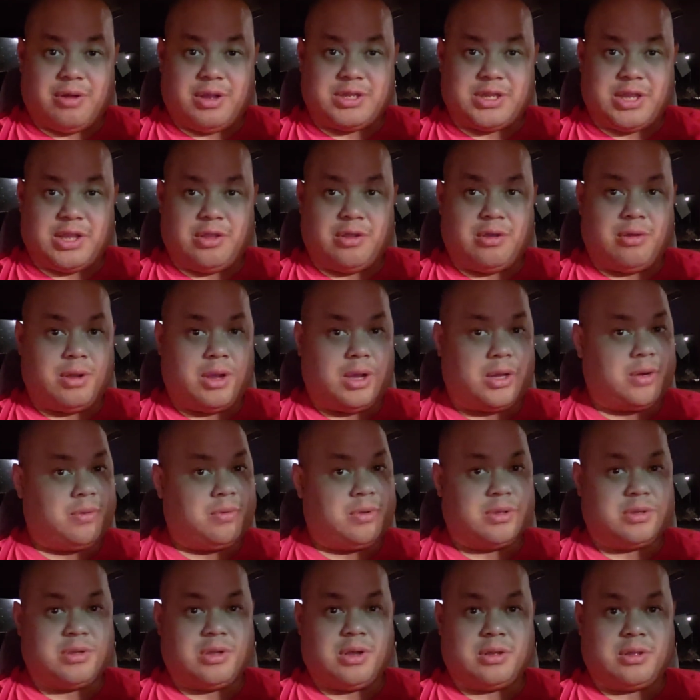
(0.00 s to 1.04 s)
I said, no, I don't
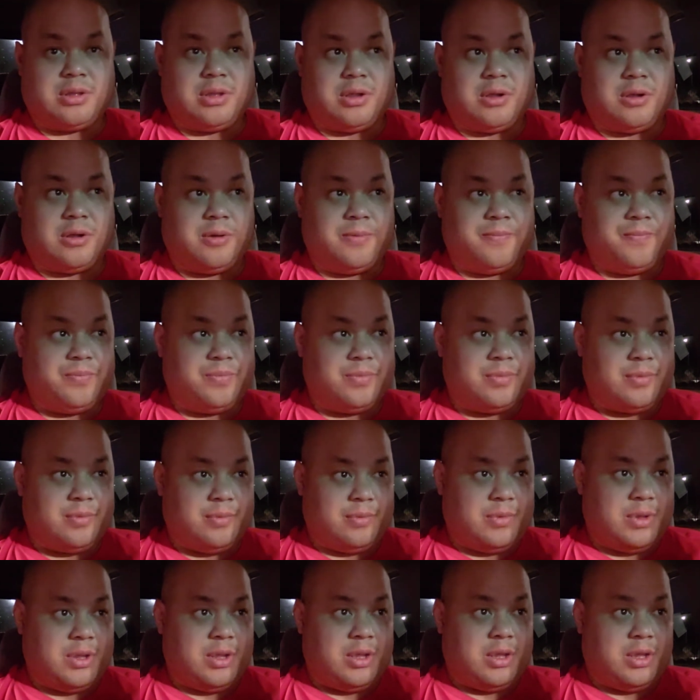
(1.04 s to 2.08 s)
want to talk to you.
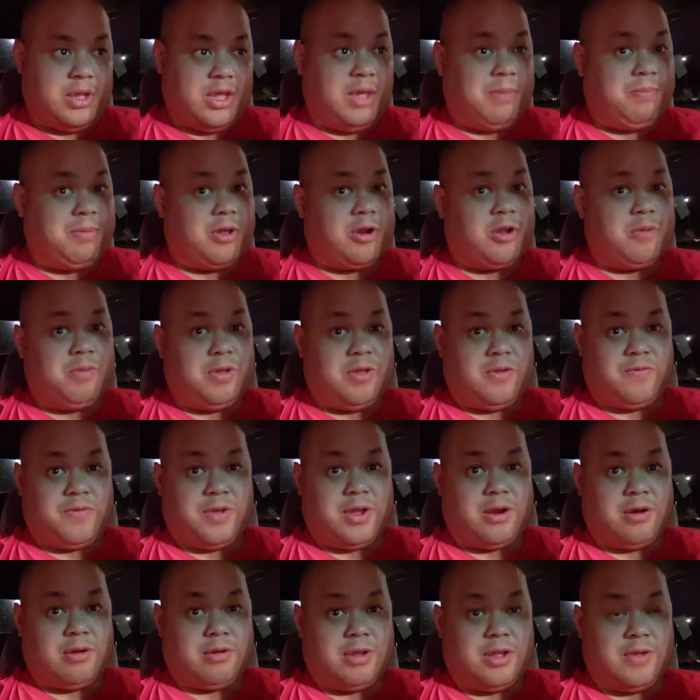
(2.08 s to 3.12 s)
He better be
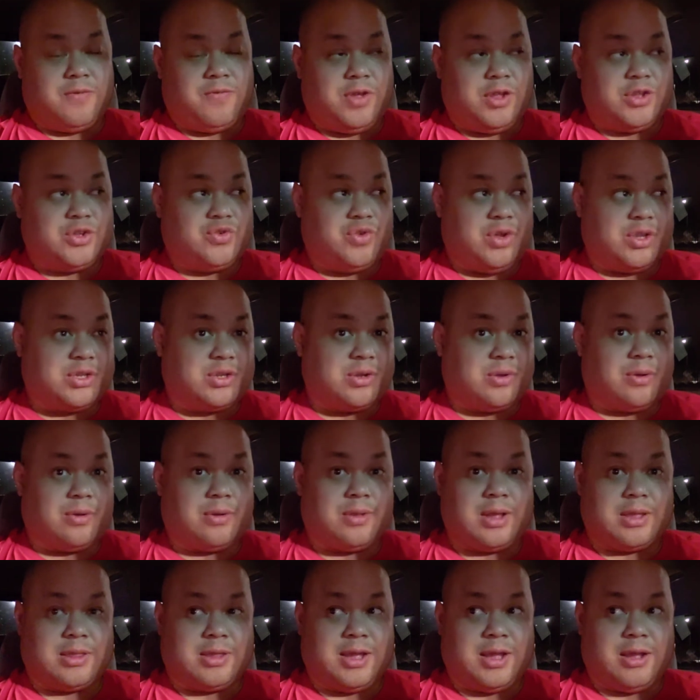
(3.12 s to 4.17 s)
fair if he treats a girl
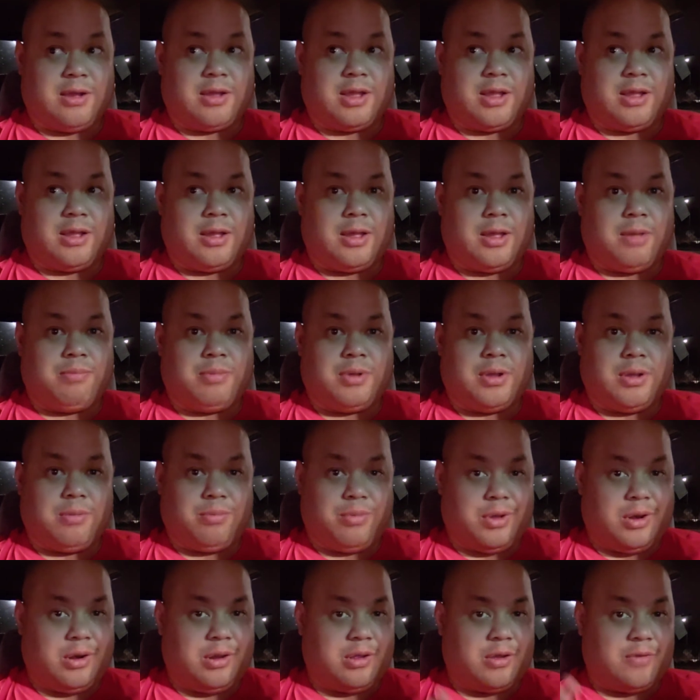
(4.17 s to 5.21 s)
like that. Okay, I'm
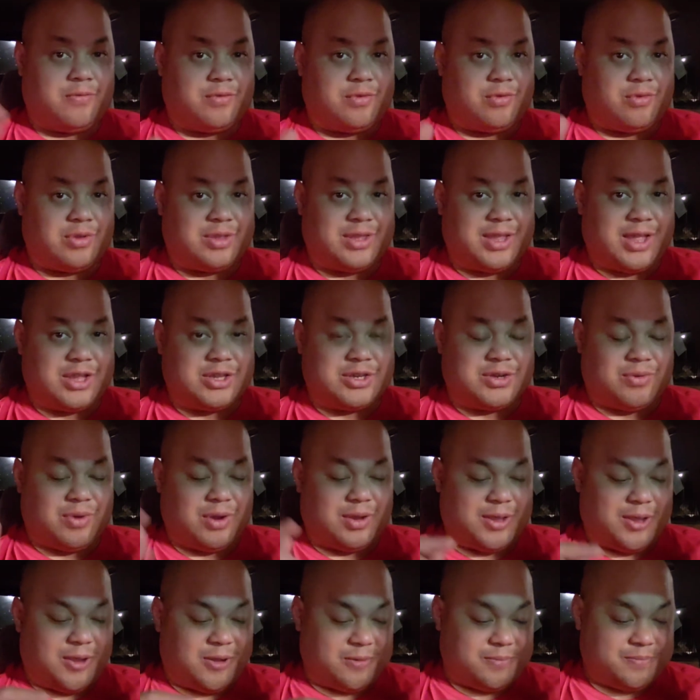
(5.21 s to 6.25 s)
getting off to a tangent right
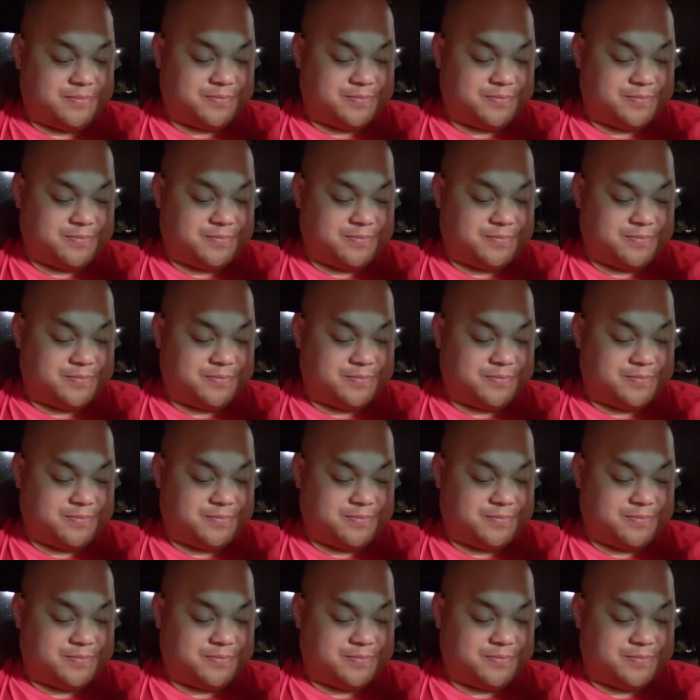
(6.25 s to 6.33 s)
now.